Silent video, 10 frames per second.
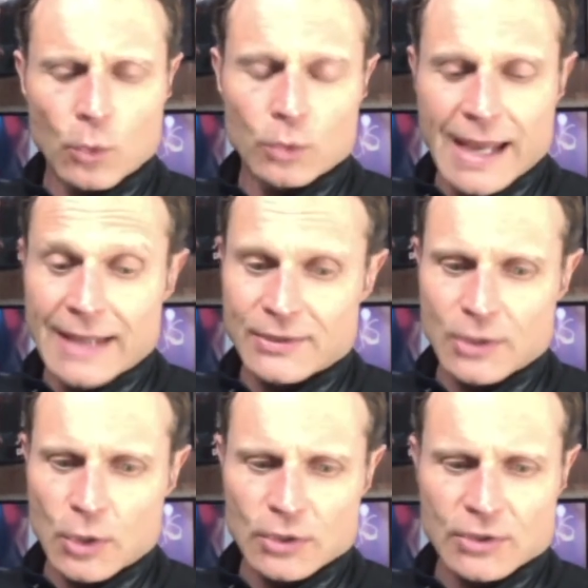or
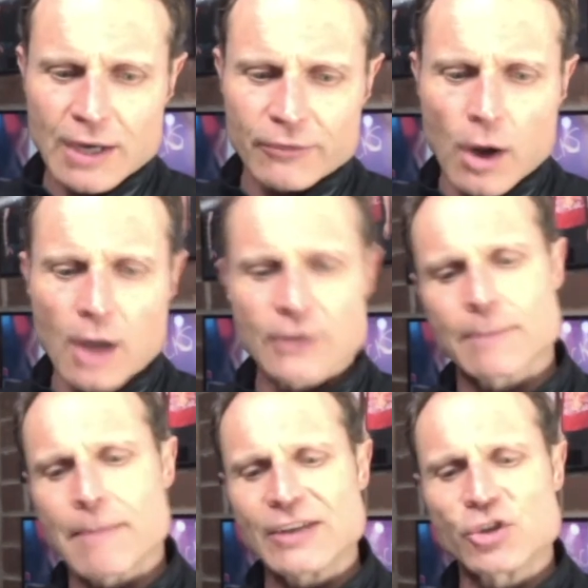dancier stuff guy
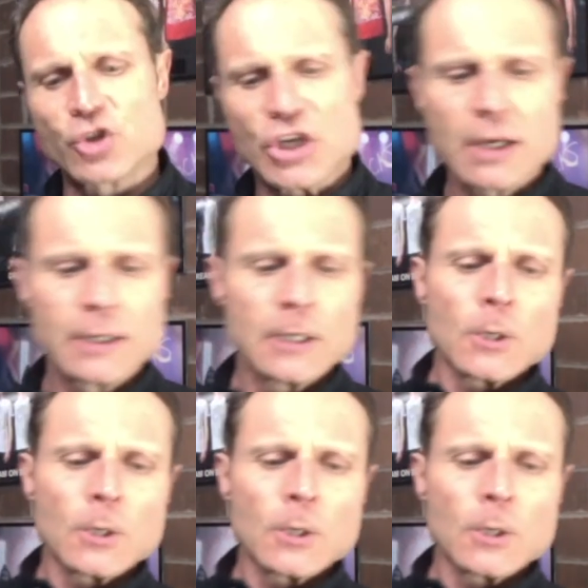Sebastian